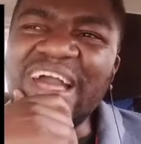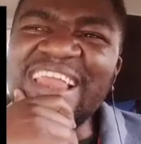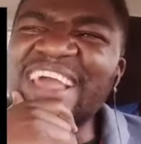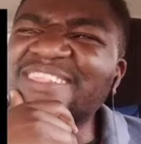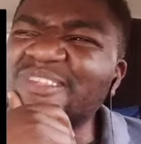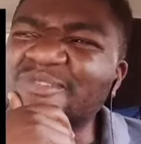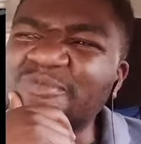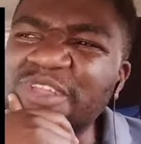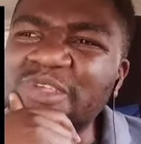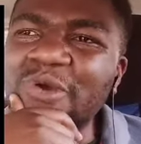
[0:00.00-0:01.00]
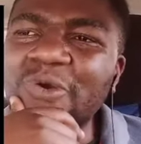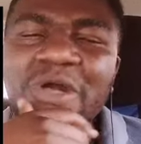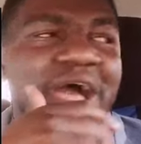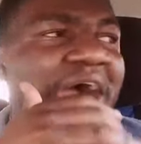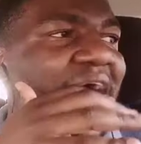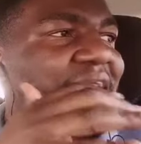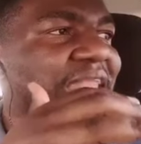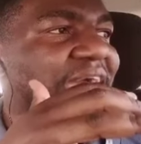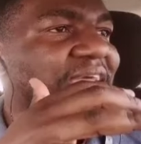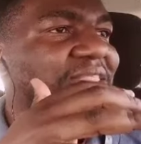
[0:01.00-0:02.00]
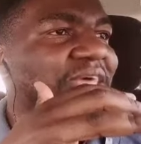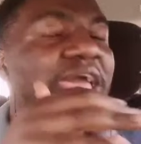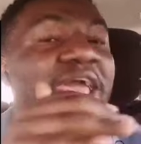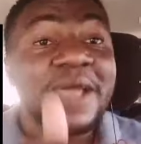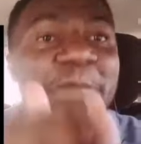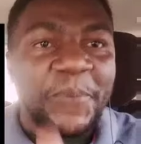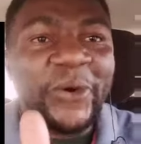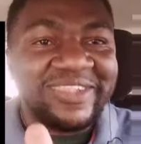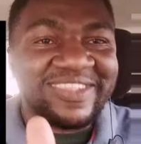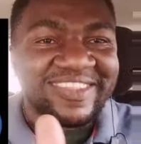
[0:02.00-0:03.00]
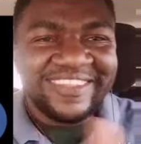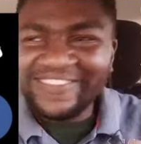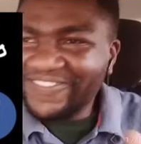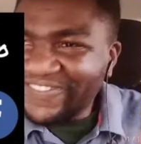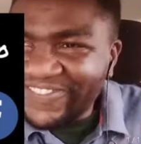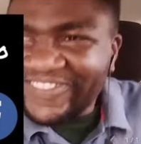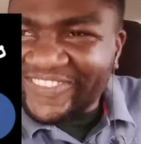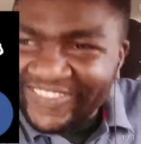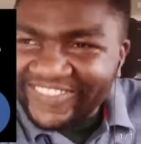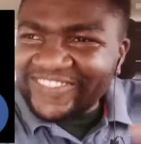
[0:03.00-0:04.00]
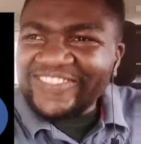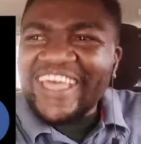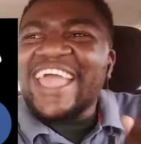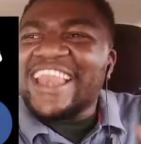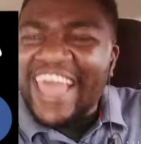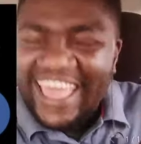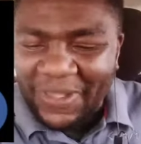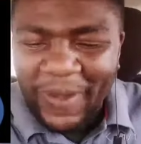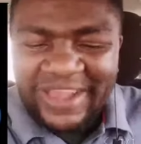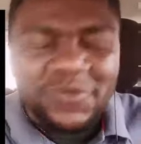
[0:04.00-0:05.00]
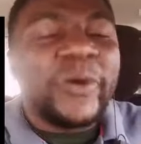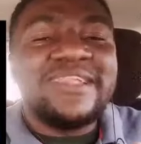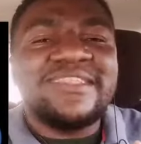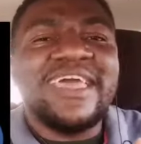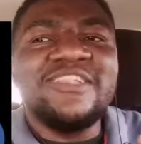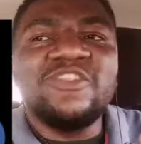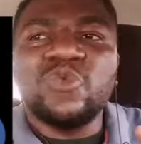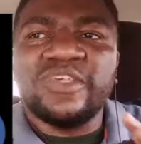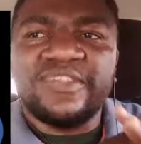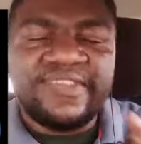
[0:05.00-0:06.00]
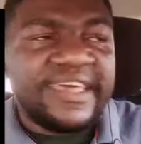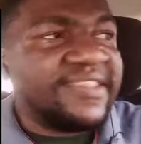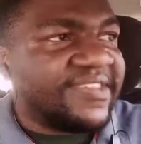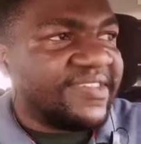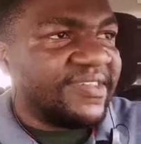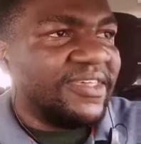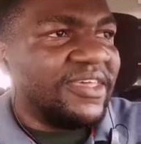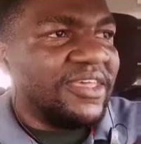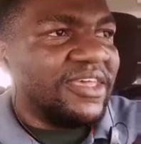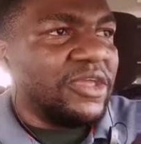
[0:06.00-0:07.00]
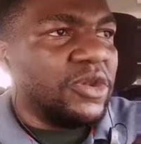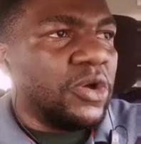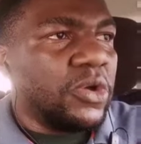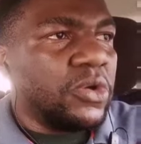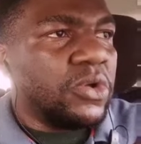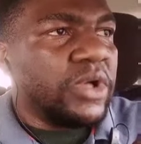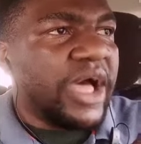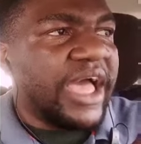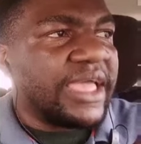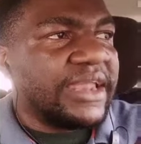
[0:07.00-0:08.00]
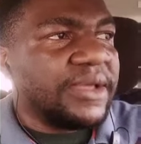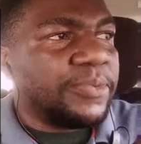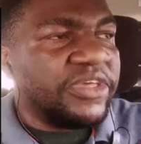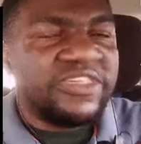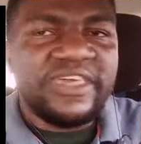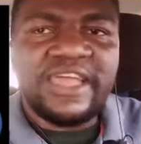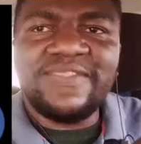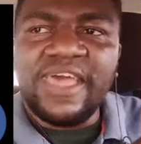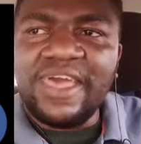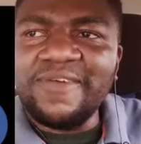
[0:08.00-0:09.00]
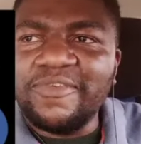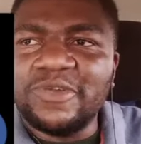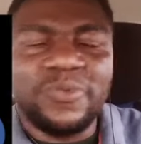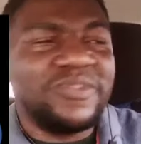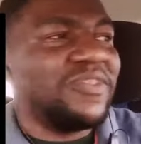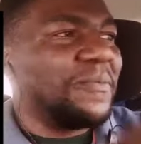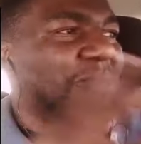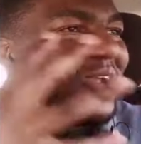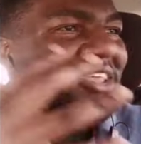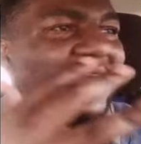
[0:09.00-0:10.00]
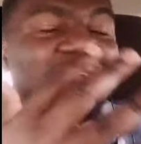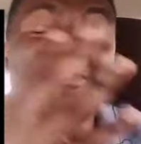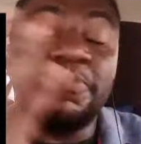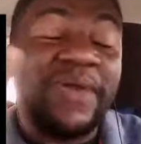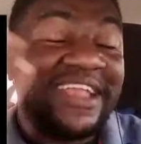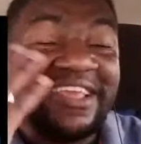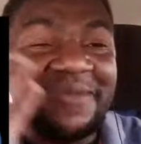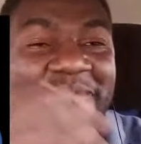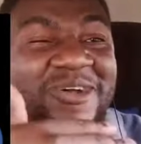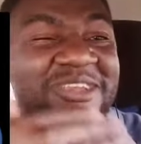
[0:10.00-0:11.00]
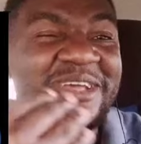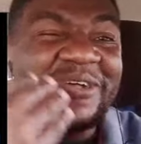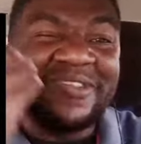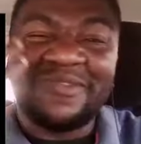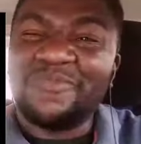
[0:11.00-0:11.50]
I like this video. I like the input. I like what went into the sets. You know, I can appreciate the effort with the models, painted models.